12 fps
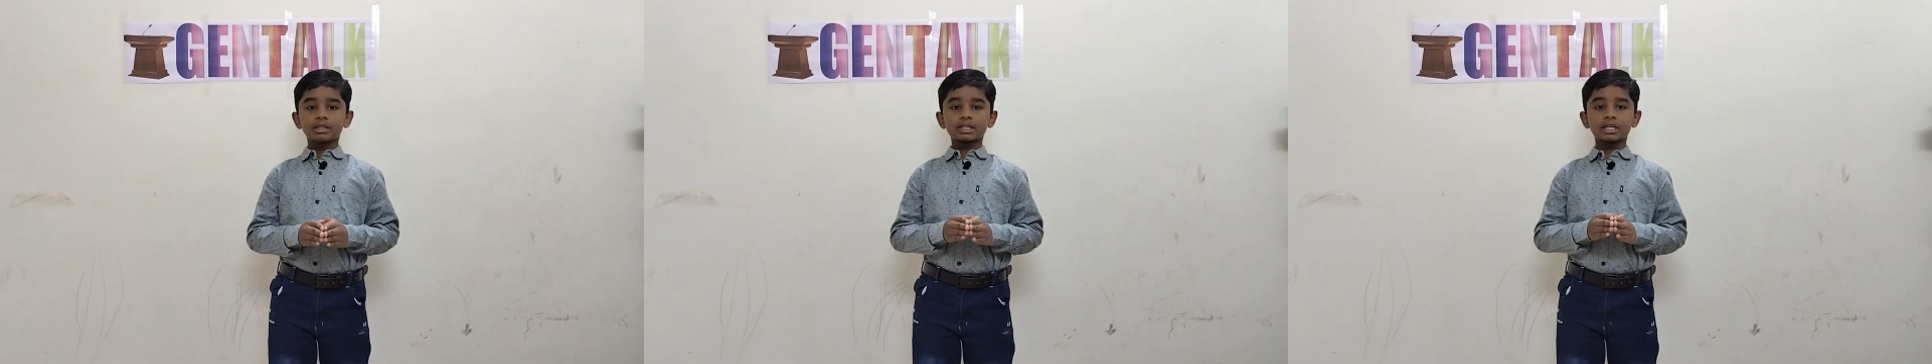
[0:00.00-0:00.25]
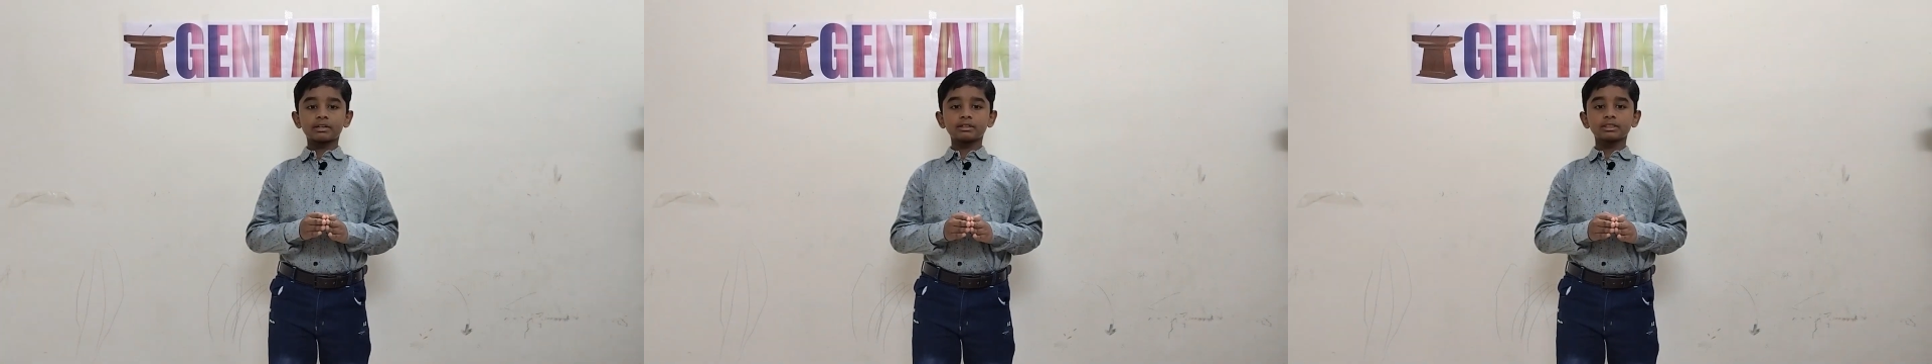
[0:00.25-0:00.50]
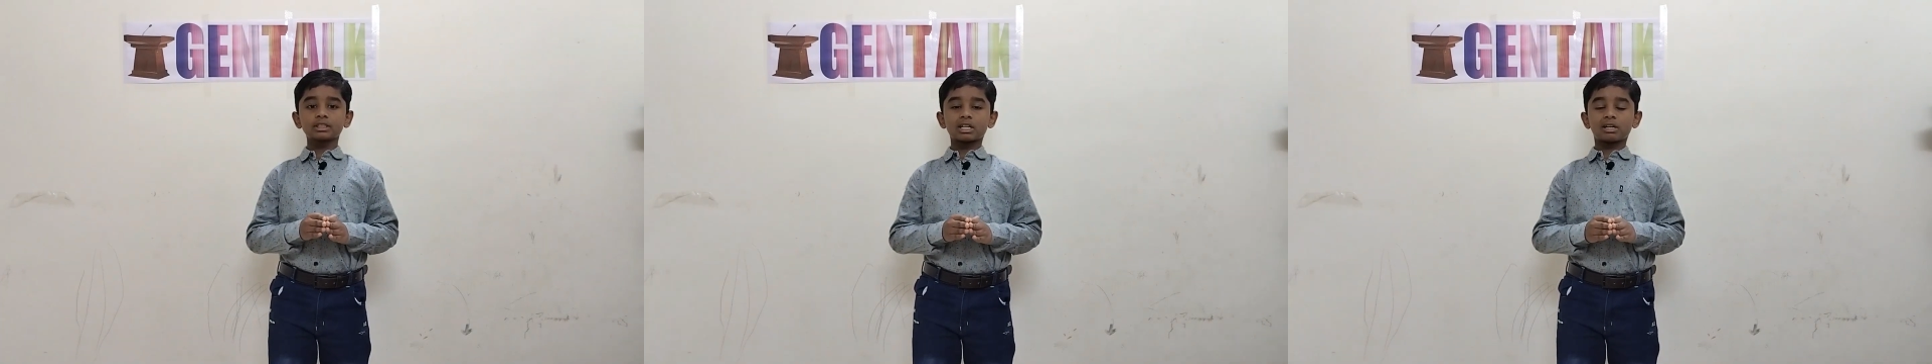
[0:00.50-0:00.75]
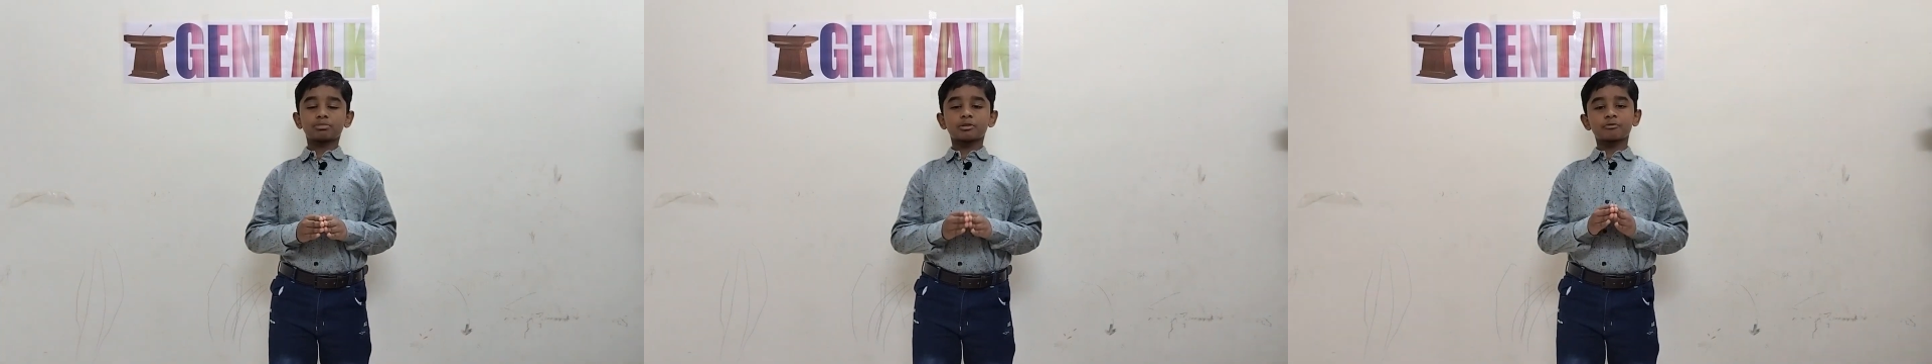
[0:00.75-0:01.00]
covers
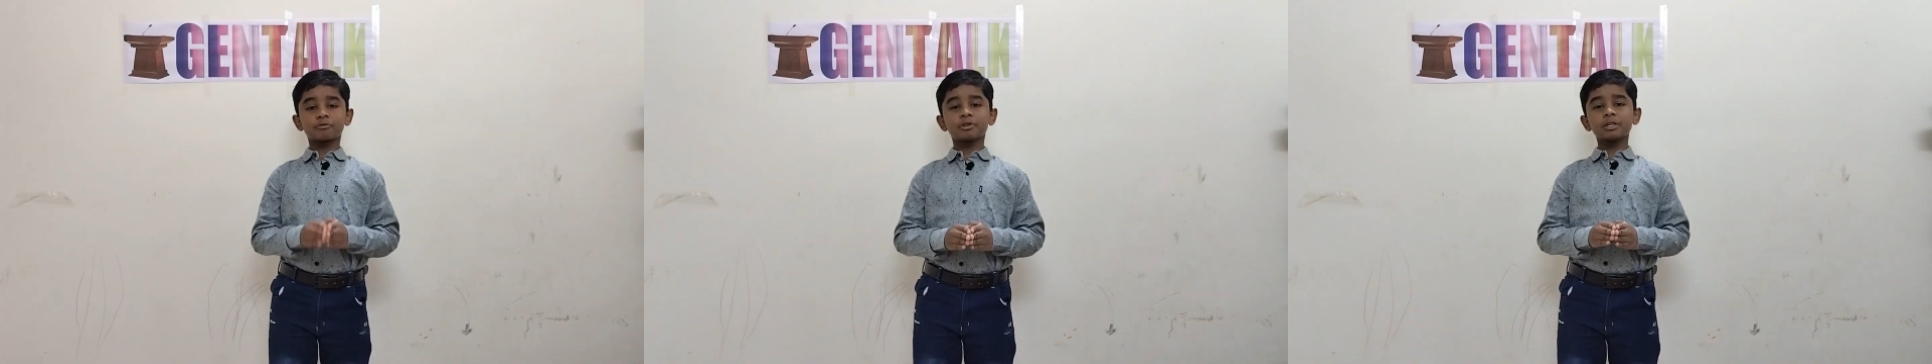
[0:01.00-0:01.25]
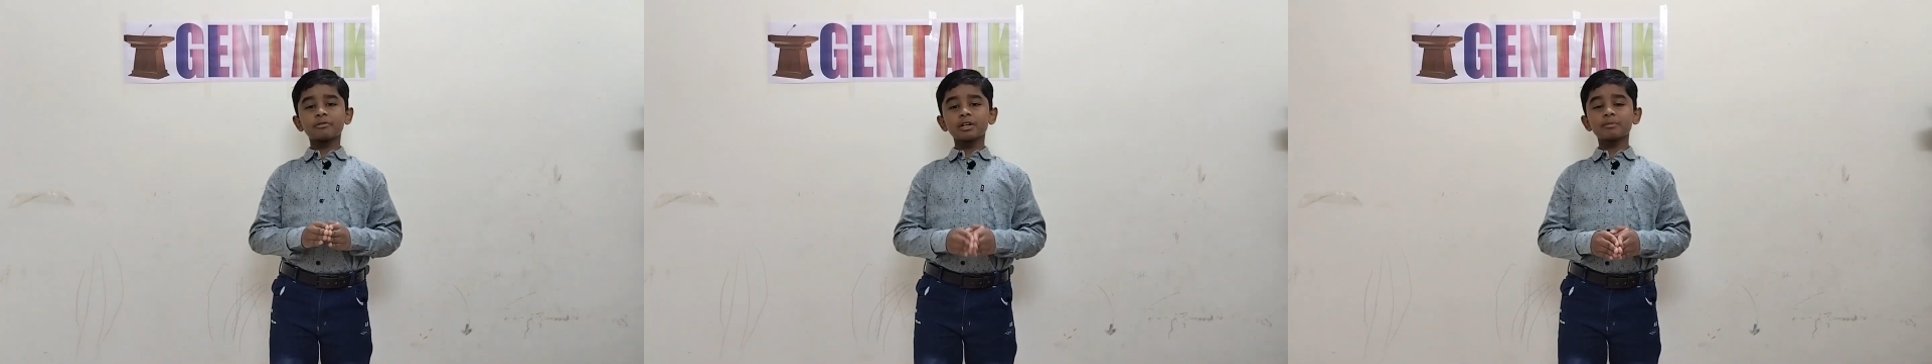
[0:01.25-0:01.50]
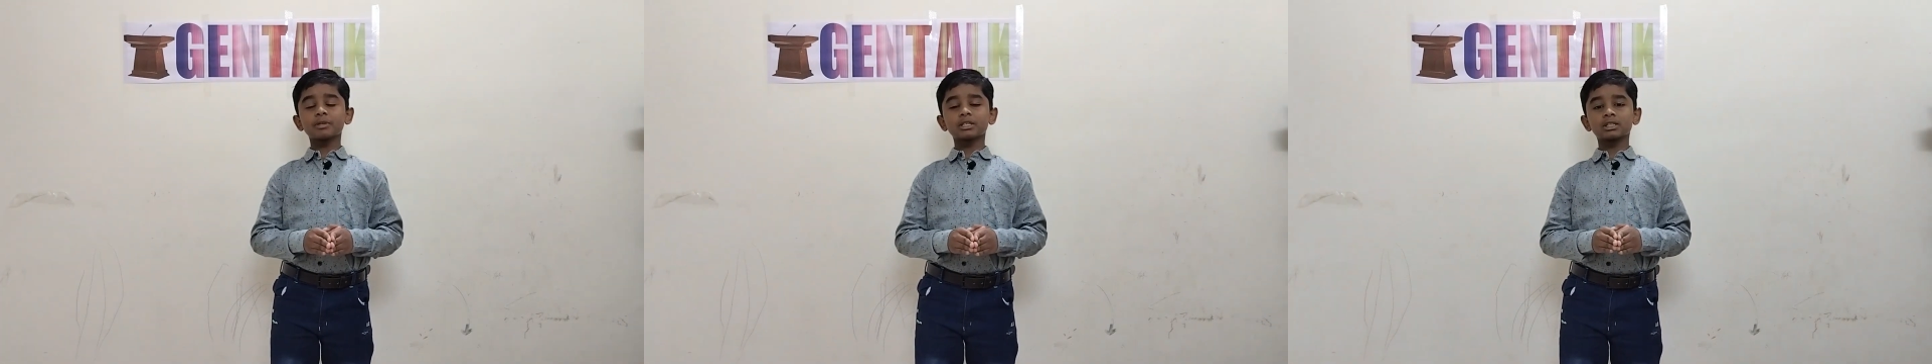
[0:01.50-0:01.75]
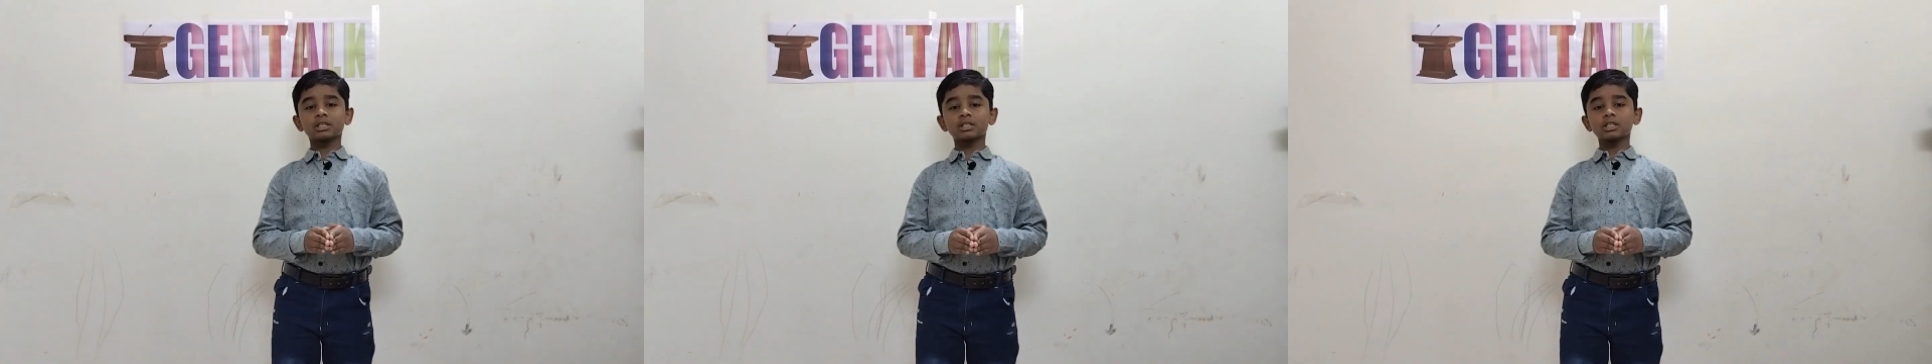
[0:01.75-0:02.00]
up to
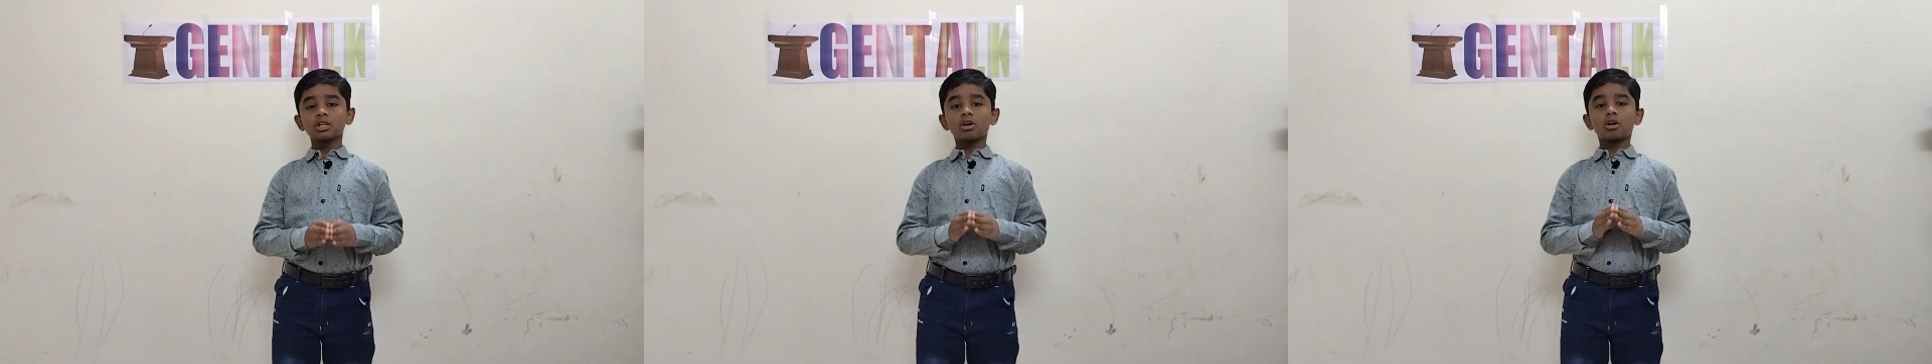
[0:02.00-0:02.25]
55%